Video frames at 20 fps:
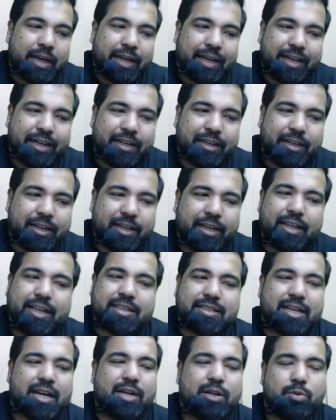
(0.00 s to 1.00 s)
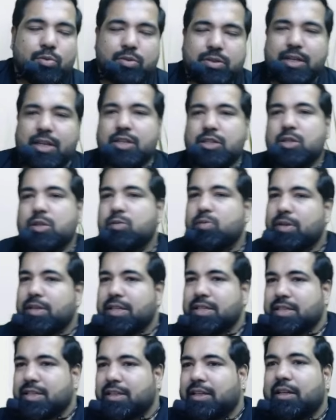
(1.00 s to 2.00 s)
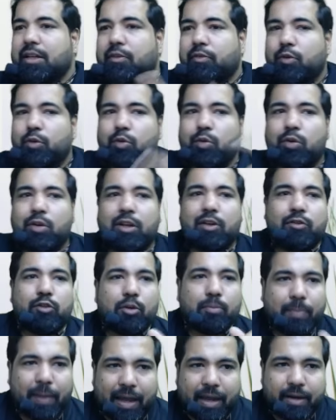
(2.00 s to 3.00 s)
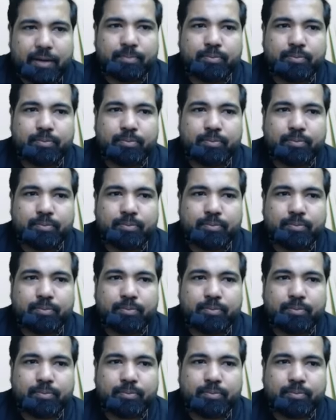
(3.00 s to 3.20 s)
In TDS, there are 2 sections where they say that if you don't give your PAN,